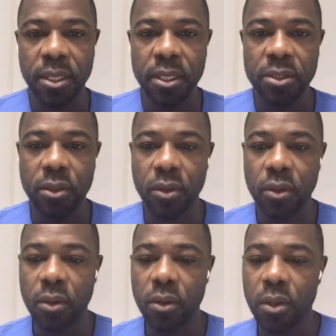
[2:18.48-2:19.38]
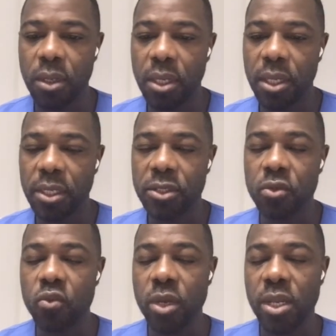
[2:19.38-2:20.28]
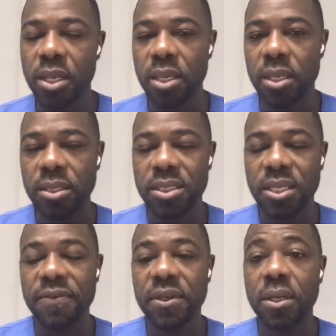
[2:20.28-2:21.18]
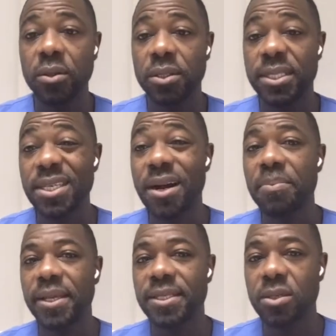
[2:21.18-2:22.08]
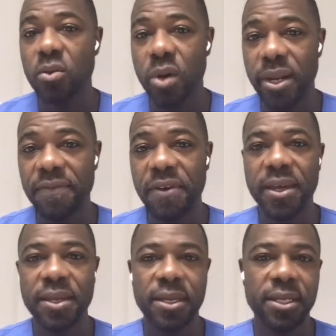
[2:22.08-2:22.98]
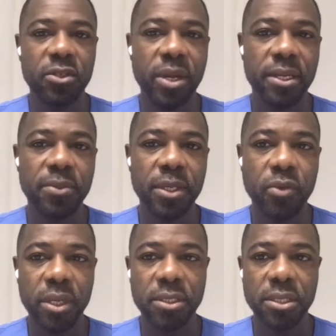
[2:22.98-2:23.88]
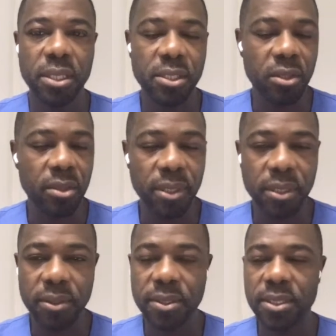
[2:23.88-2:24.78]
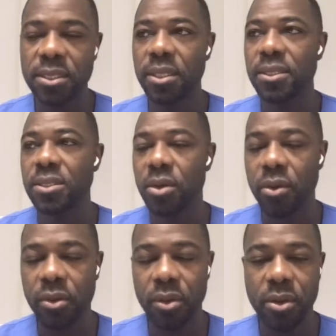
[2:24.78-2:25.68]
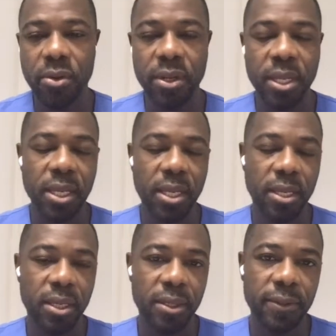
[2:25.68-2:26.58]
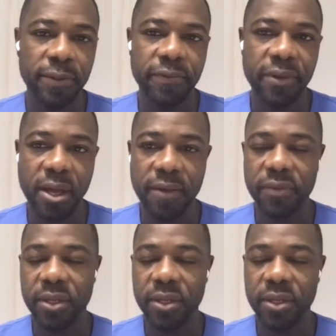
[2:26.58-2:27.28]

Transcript: So it's really difficult, it's complex to quantify tricuspid regurgitation because it's not a circular valve.